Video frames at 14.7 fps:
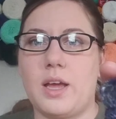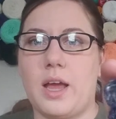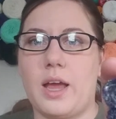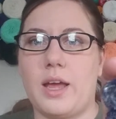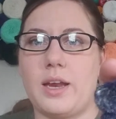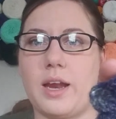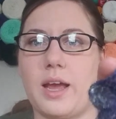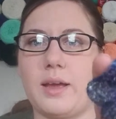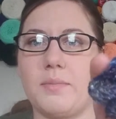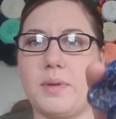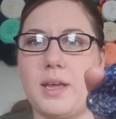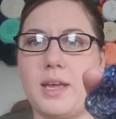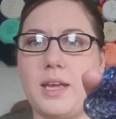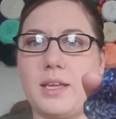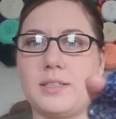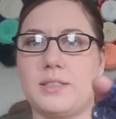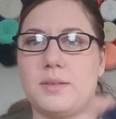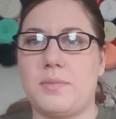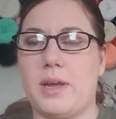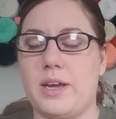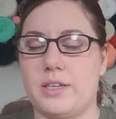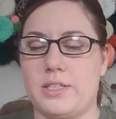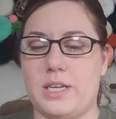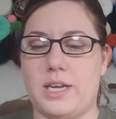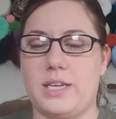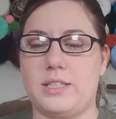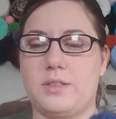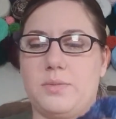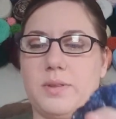and I made some hair
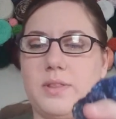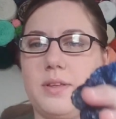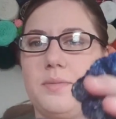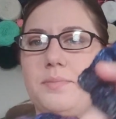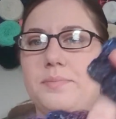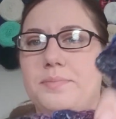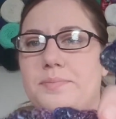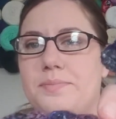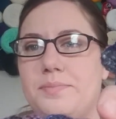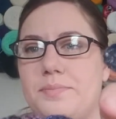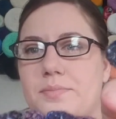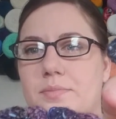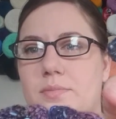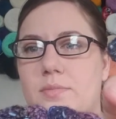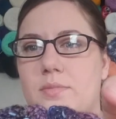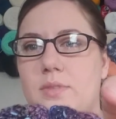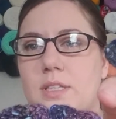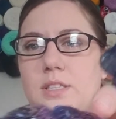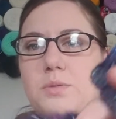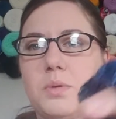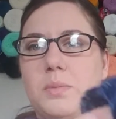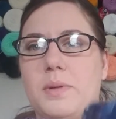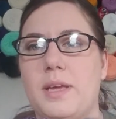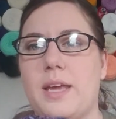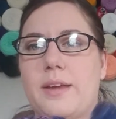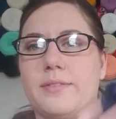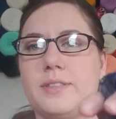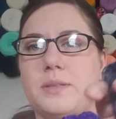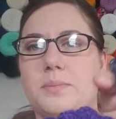ties with them. These will be
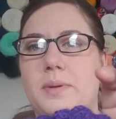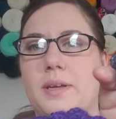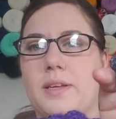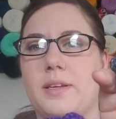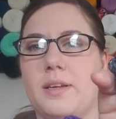gifts, but